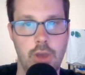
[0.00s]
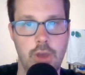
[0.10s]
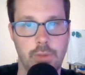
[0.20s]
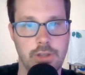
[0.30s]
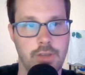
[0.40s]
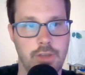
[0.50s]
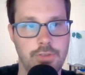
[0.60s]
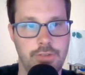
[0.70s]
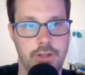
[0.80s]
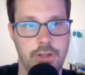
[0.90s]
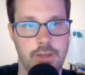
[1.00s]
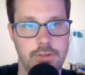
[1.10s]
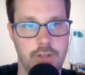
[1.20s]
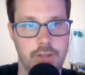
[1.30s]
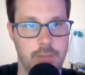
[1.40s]
we'd love to check out your
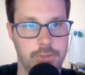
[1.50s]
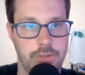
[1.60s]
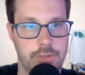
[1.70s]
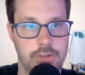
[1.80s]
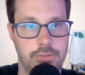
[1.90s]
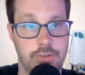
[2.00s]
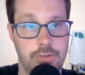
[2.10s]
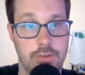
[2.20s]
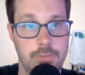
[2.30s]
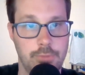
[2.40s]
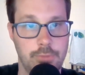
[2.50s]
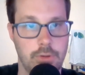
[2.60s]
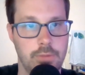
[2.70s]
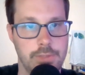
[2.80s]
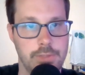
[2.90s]
comics and consider them for
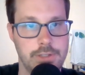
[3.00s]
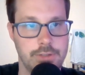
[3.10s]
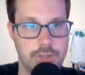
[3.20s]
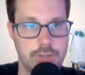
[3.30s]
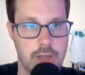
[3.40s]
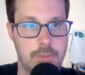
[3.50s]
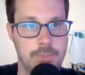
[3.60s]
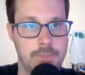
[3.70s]
our retail shop.